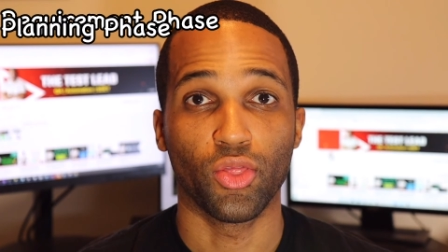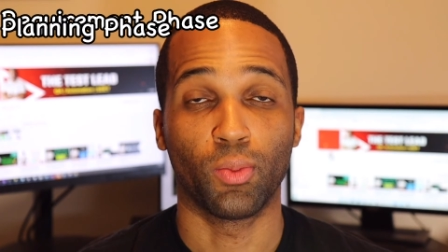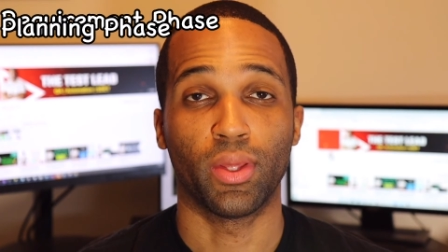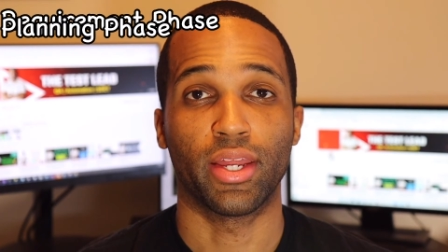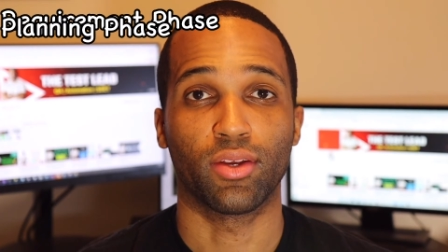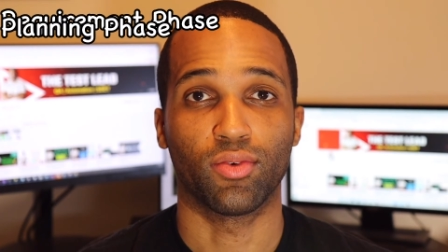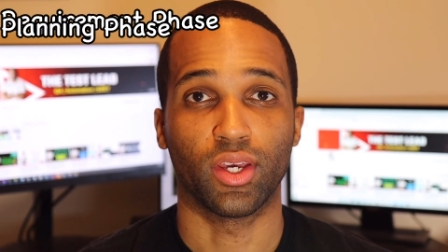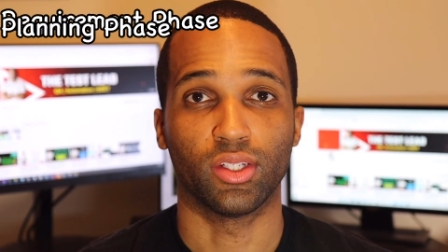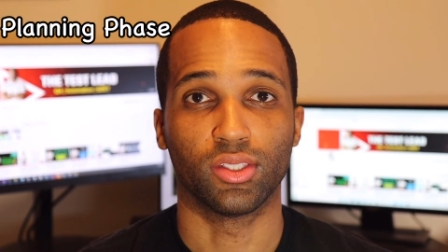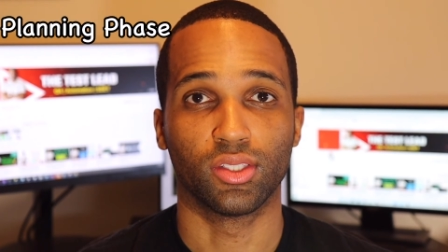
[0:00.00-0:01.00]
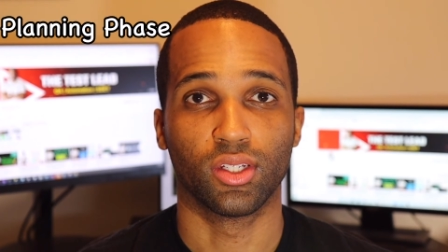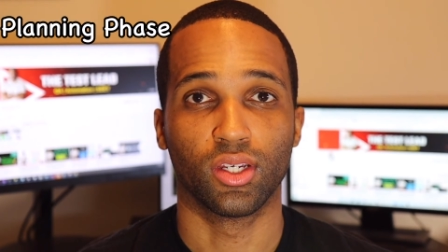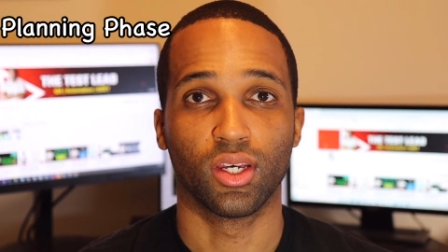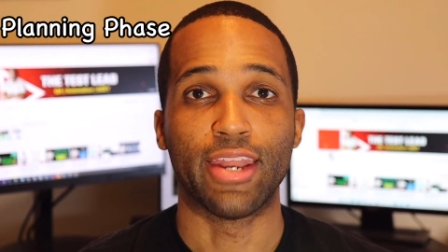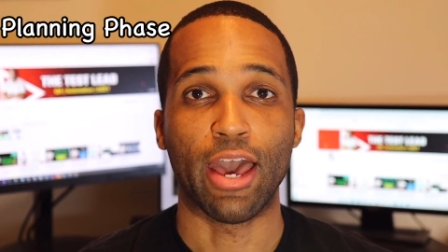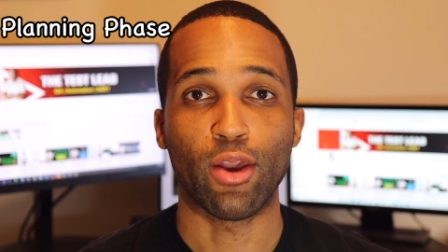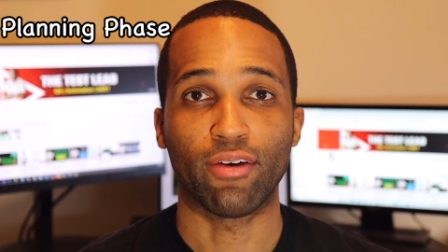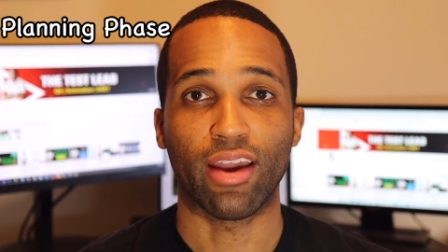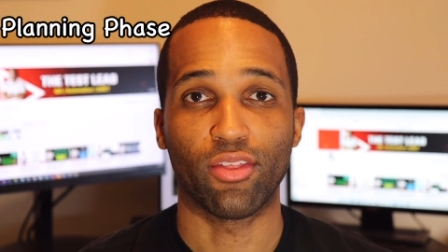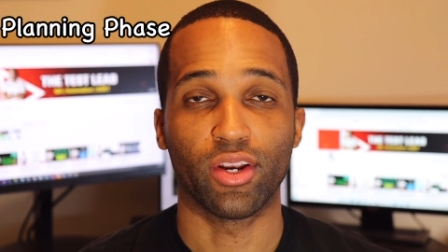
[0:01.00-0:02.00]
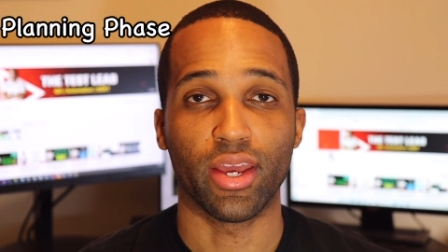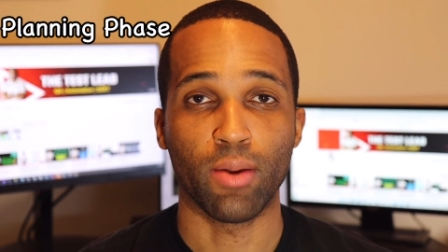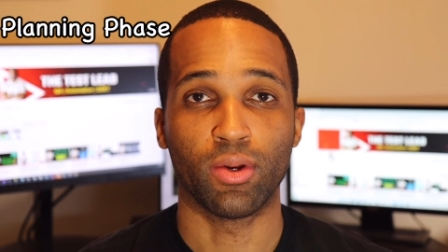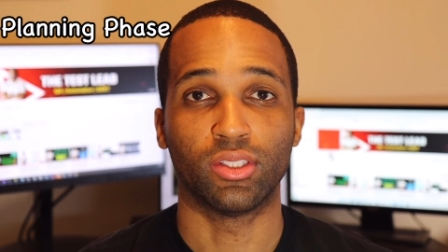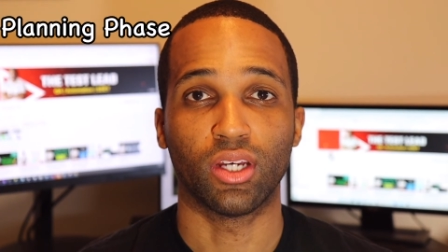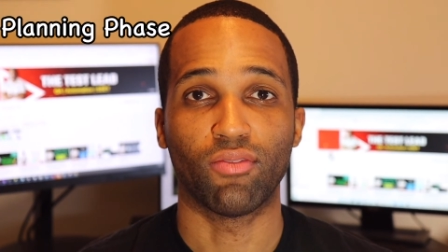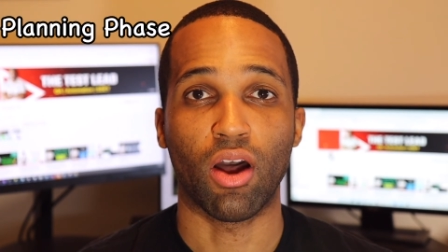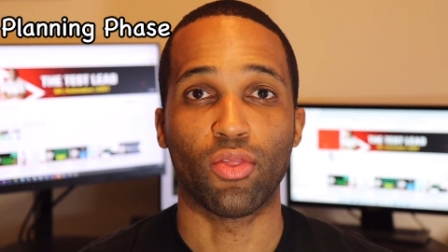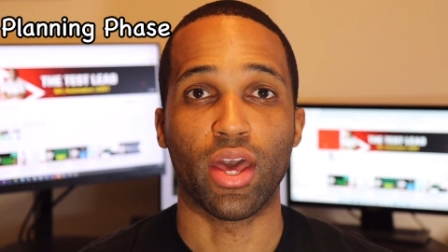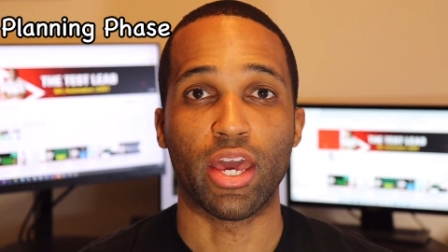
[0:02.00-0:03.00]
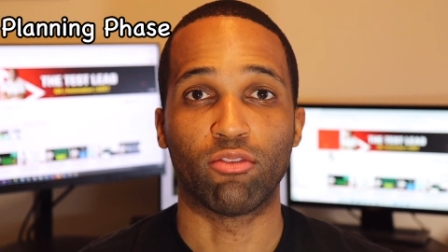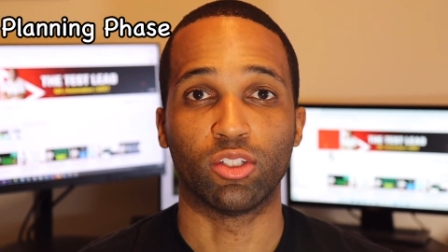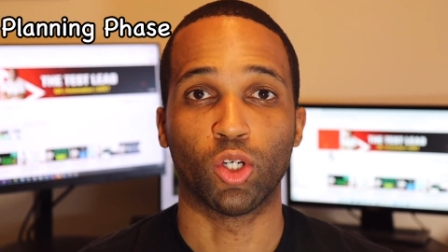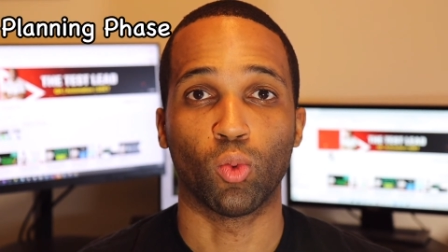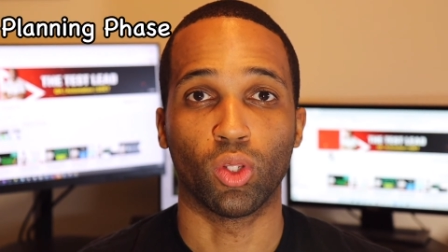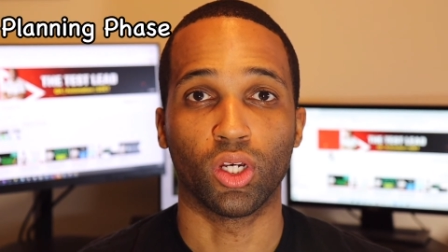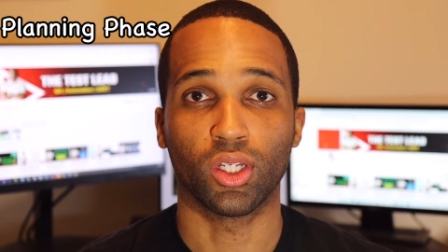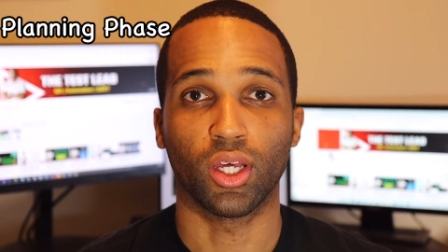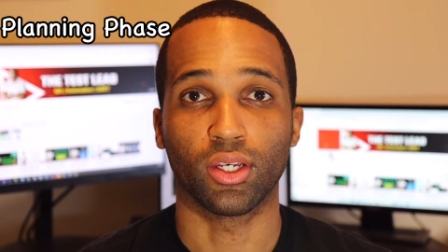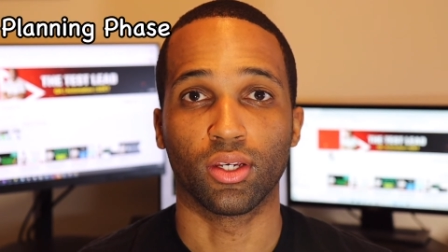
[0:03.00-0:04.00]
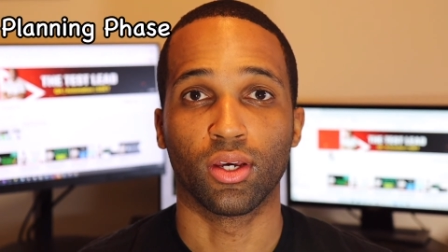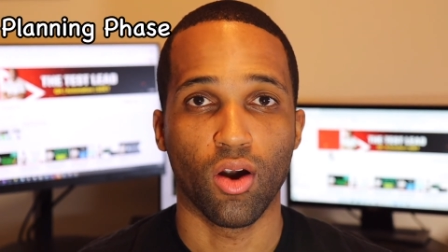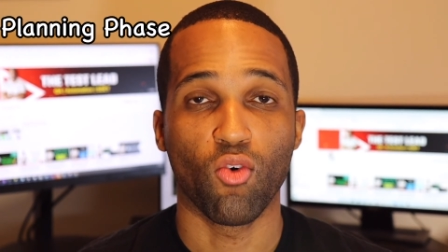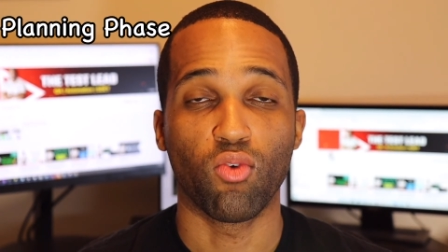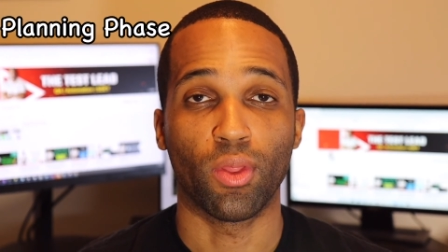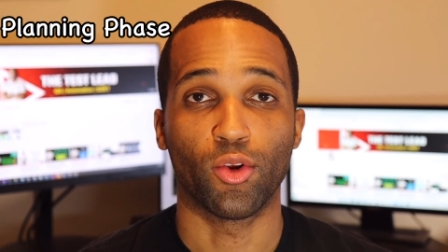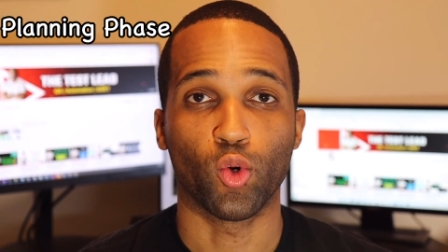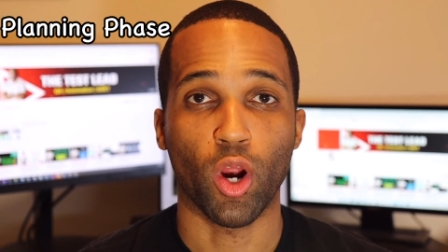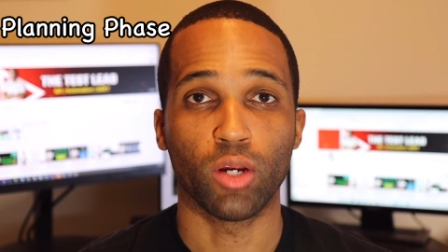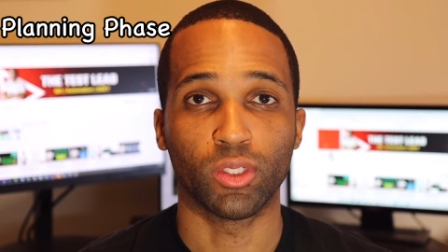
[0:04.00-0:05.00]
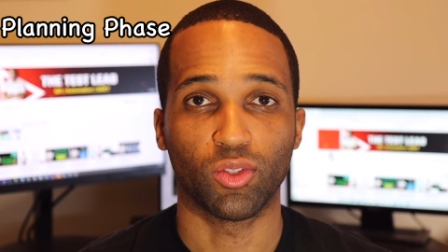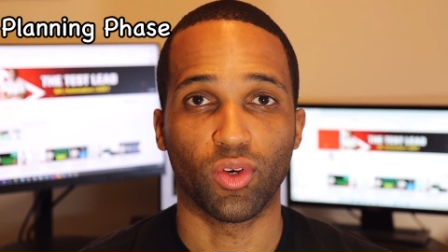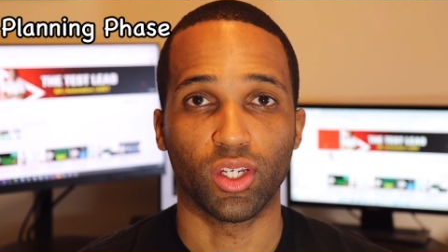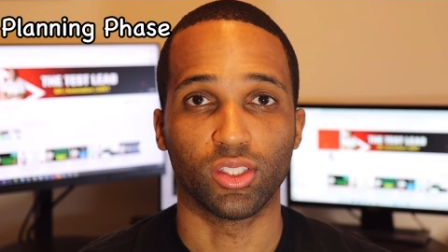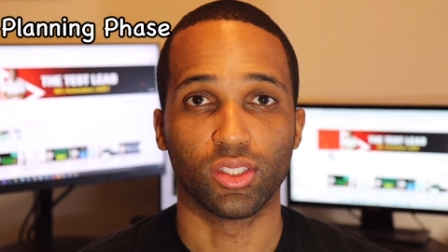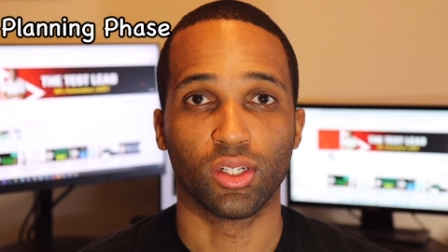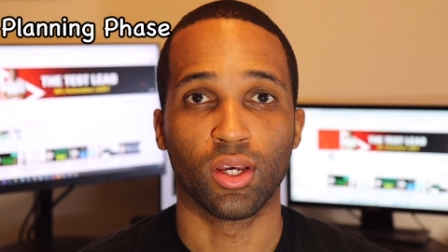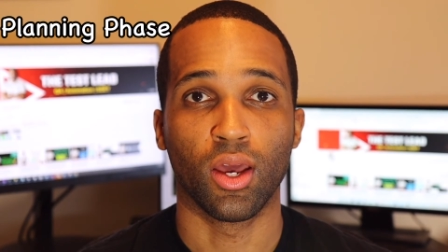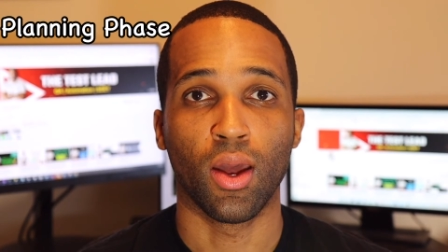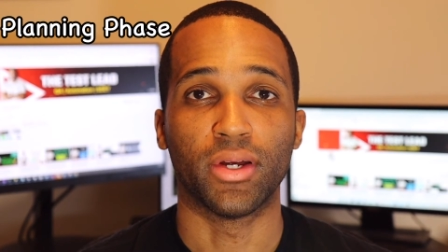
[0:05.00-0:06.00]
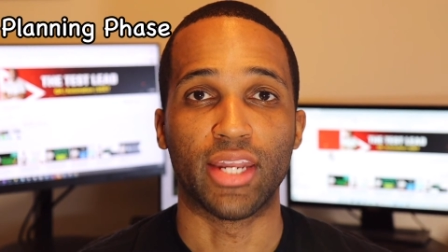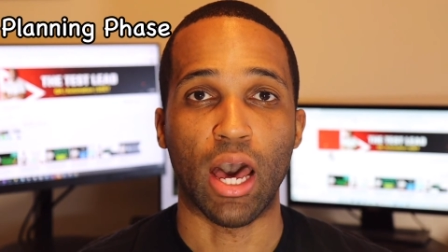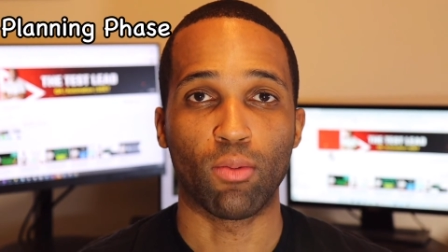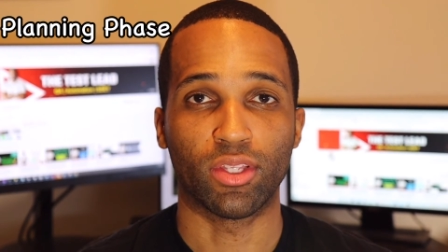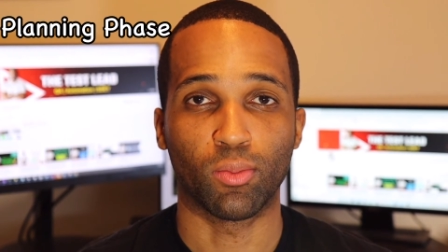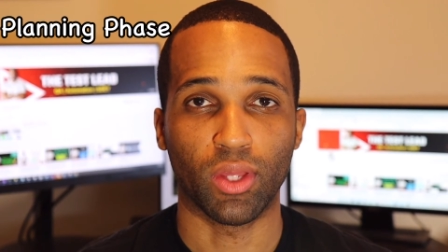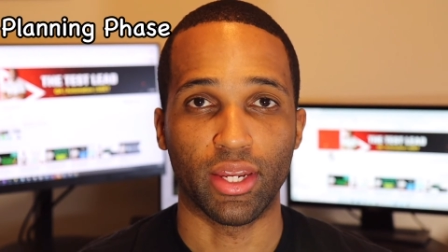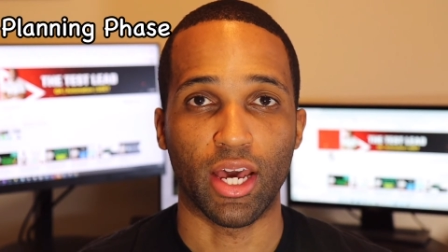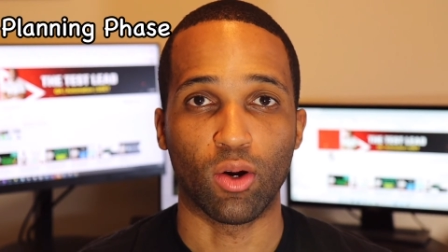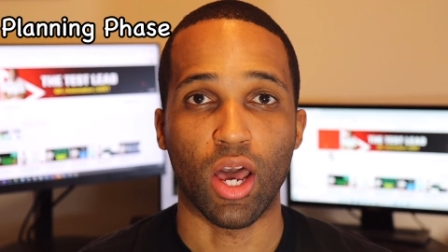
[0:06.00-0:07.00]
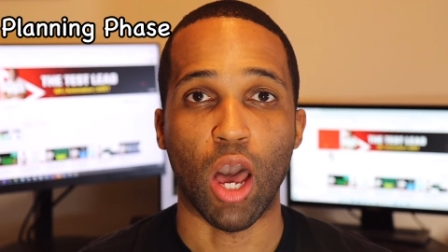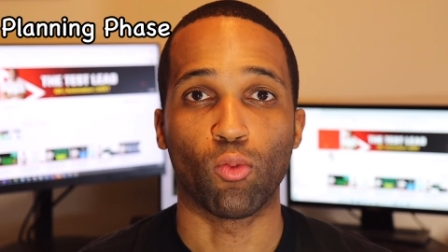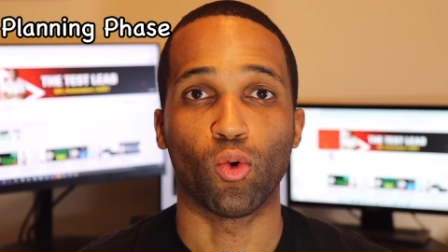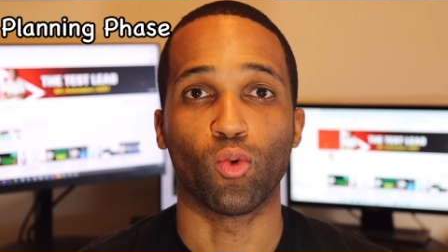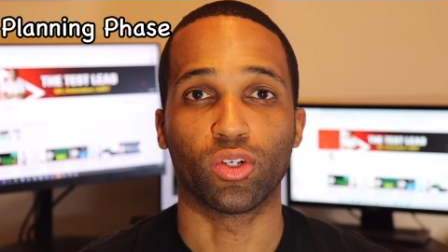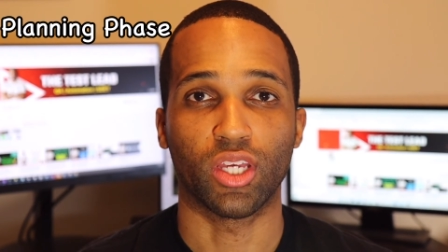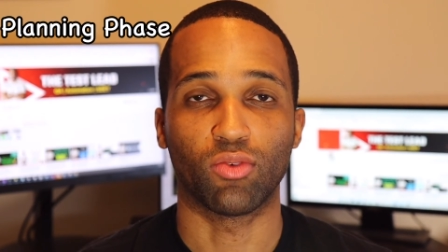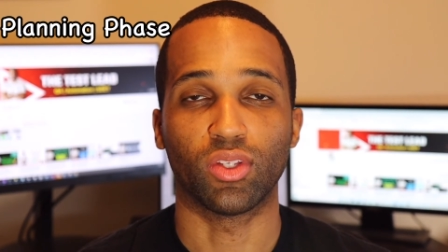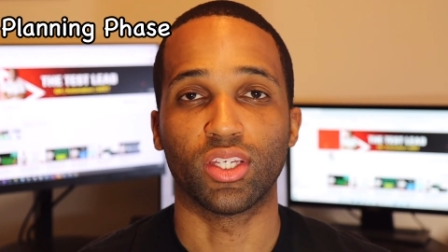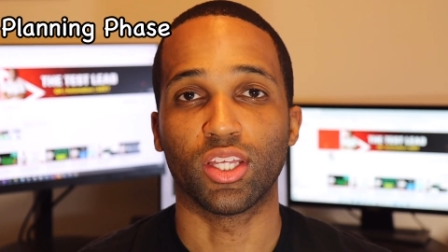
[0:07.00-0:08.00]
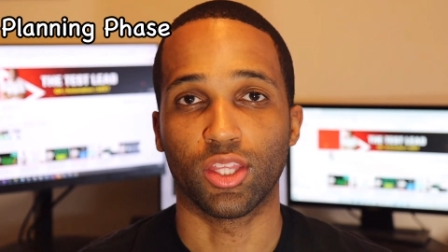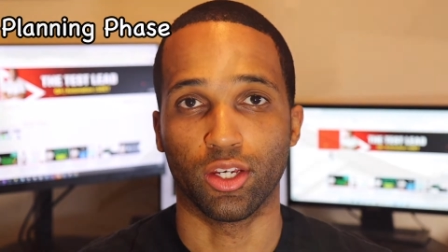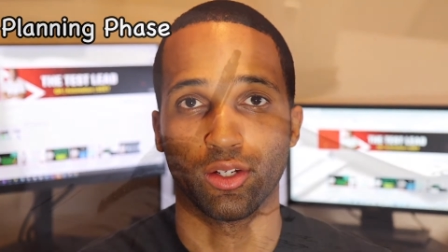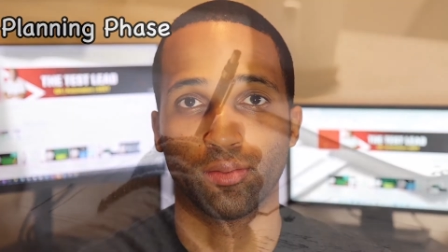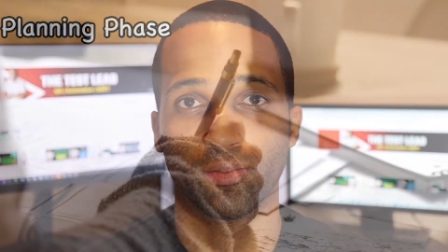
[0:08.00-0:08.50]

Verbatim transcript: The planning phase. Now you have gathered an image of how the end result will look like from the requirements phase, but now we need to plan out how we will safely get there.